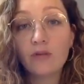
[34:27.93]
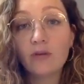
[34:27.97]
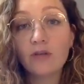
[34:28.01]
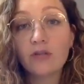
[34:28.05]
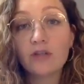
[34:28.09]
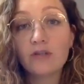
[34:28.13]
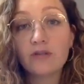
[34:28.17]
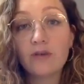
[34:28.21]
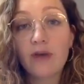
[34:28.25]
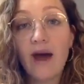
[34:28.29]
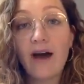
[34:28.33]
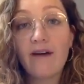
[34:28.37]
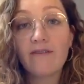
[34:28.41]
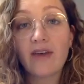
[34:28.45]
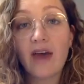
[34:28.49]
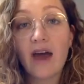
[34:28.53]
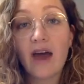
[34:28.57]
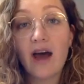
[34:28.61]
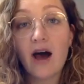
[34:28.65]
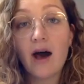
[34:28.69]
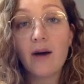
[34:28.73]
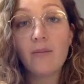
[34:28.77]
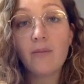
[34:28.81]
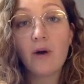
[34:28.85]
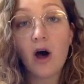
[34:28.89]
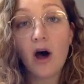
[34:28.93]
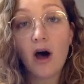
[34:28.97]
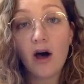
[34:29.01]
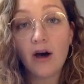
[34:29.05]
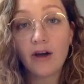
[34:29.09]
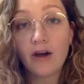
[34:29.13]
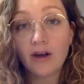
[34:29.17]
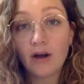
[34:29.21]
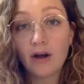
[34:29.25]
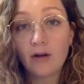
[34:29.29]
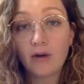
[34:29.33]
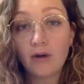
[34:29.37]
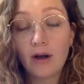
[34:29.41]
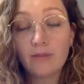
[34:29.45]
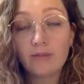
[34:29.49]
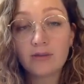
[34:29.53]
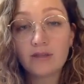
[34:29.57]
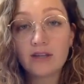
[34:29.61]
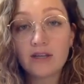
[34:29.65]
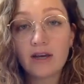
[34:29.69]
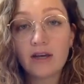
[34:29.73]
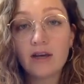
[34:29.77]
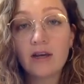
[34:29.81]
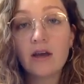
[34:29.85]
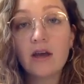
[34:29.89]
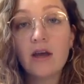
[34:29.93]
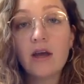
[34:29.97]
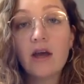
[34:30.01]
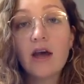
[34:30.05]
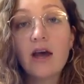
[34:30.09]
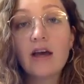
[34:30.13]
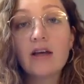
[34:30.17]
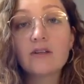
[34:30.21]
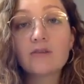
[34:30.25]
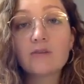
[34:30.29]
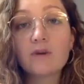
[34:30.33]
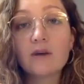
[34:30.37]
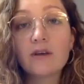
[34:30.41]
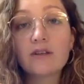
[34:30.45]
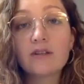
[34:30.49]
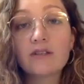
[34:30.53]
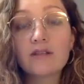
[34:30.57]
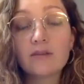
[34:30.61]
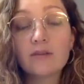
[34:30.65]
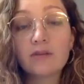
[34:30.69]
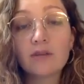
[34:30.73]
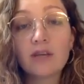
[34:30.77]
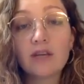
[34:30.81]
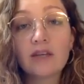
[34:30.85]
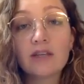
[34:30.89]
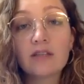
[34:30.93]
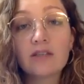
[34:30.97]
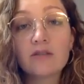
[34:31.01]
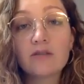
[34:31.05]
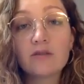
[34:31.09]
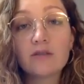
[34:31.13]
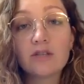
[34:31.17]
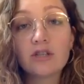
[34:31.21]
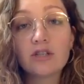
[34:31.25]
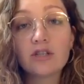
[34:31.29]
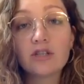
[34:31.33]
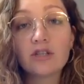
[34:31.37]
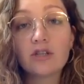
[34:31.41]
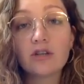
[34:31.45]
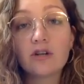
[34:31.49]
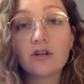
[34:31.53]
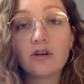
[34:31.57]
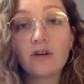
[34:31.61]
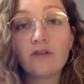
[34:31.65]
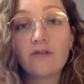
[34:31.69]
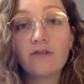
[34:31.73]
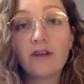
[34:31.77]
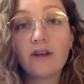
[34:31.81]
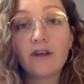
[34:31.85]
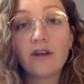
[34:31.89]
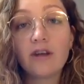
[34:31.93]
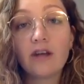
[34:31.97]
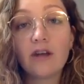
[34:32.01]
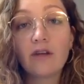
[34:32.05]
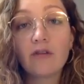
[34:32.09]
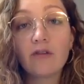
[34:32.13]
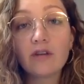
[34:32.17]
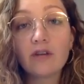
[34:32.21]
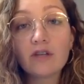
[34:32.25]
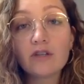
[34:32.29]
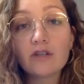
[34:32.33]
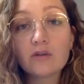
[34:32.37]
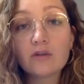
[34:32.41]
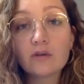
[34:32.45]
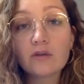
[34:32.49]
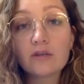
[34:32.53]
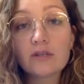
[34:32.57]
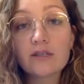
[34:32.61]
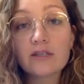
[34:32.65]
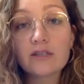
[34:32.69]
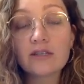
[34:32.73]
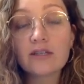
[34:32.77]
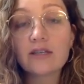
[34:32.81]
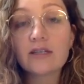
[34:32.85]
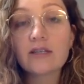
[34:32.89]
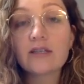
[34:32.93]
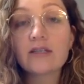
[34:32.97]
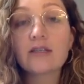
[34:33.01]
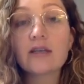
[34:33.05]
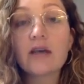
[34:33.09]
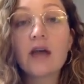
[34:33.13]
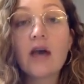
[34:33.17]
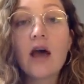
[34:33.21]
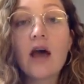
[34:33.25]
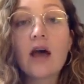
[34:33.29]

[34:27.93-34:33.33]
We do have that up on our website, as well as some links to additional funding resources,